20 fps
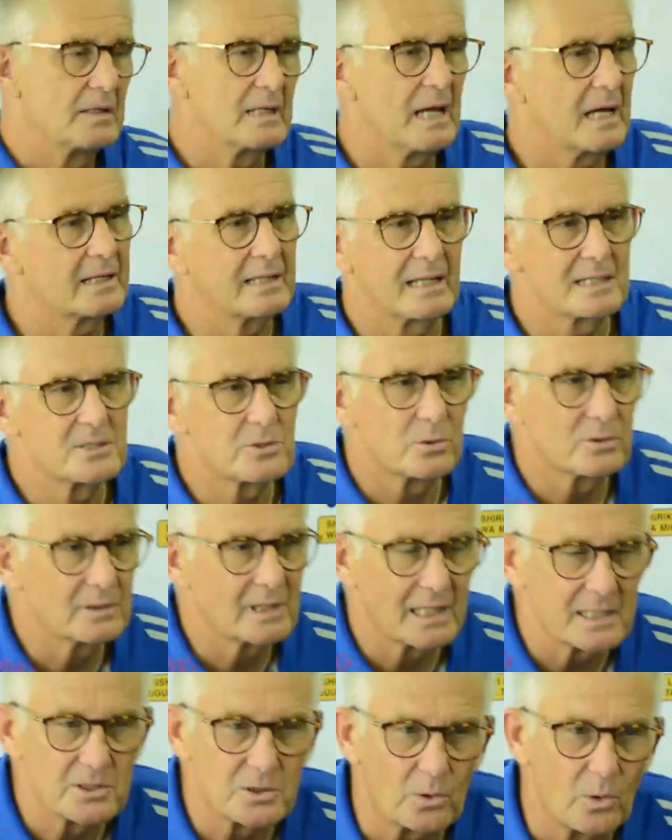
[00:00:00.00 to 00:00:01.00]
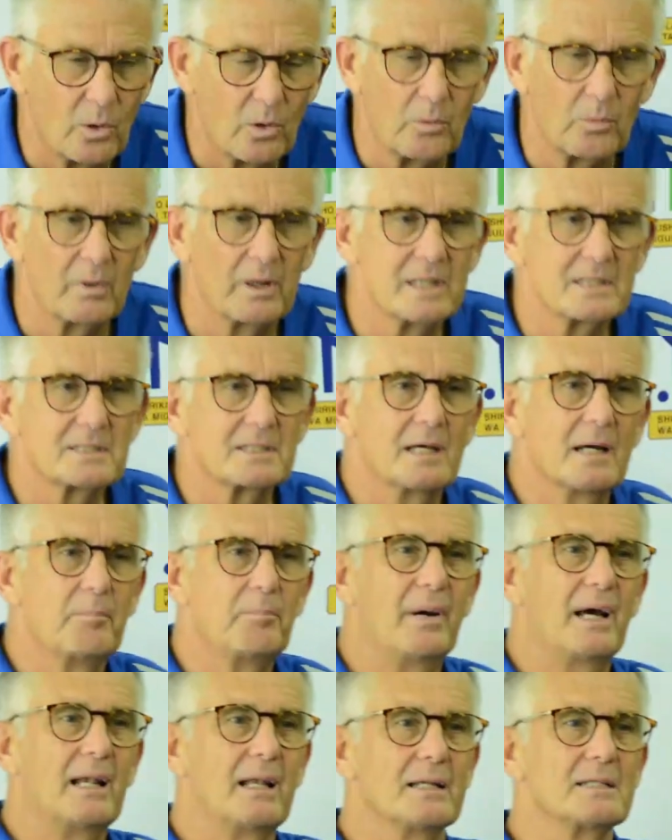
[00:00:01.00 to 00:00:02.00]
Yeah, that's always a
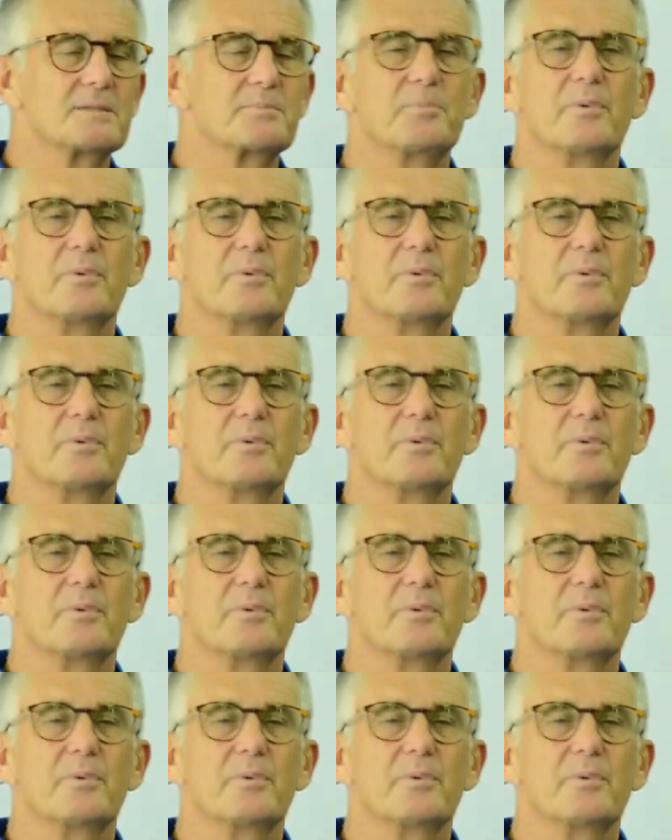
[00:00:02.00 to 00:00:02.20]
balance.